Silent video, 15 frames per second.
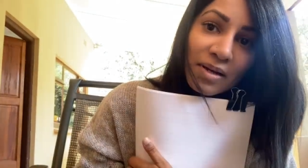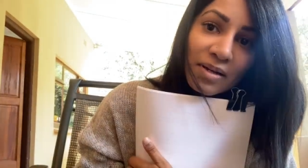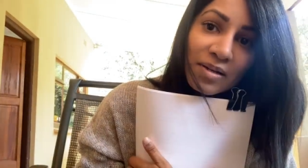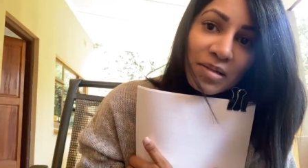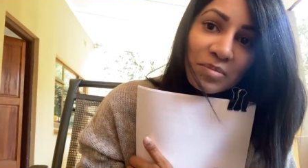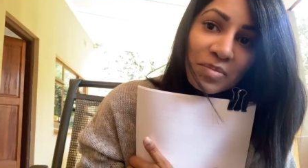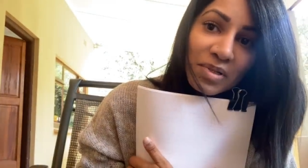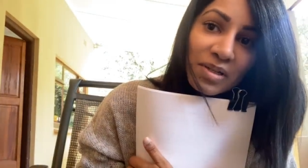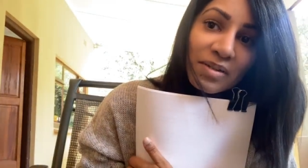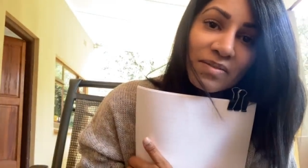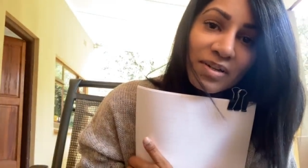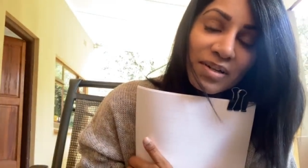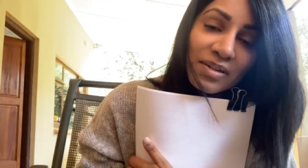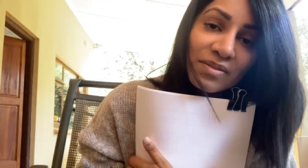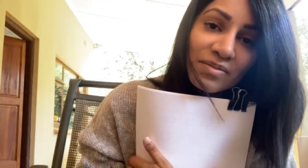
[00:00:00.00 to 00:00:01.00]
I can't believe
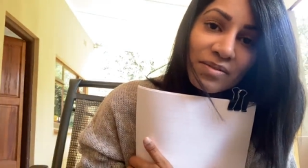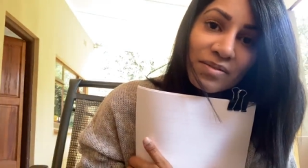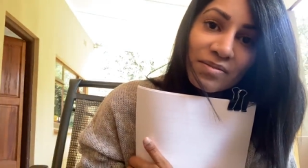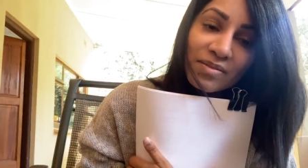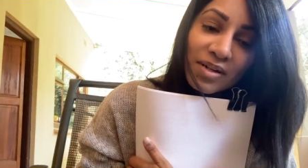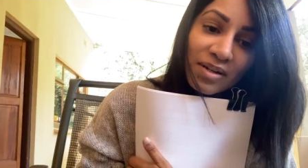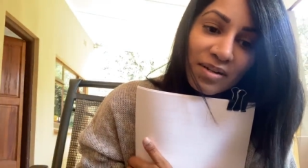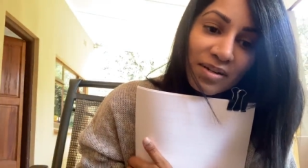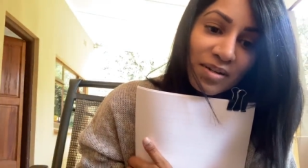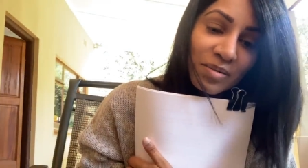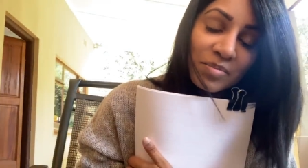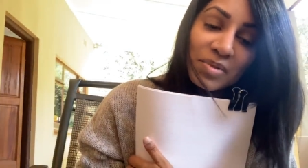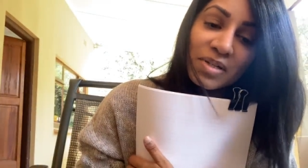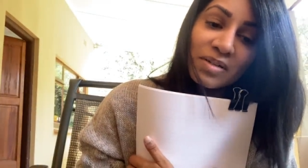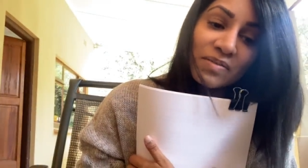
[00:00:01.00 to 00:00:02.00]
I even, I
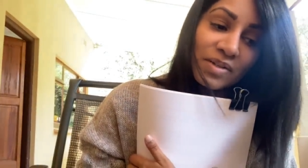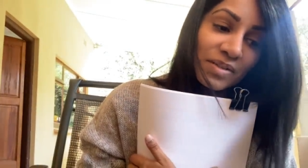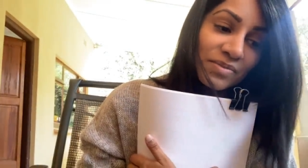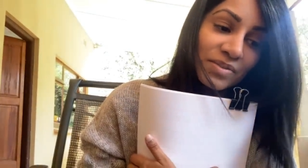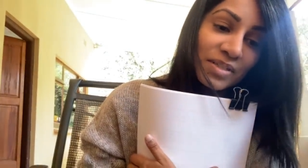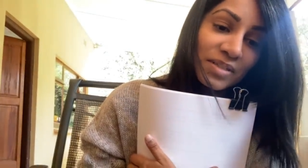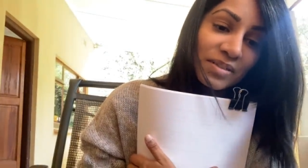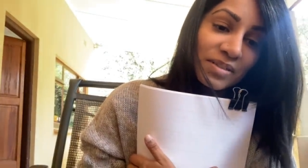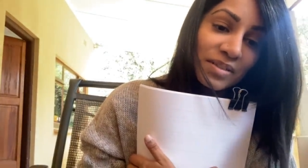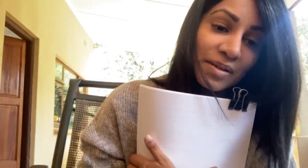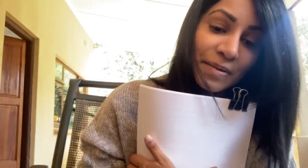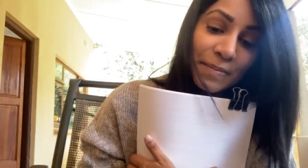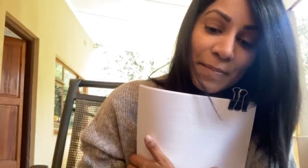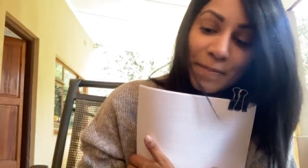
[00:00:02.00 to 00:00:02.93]
can't believe I finished it.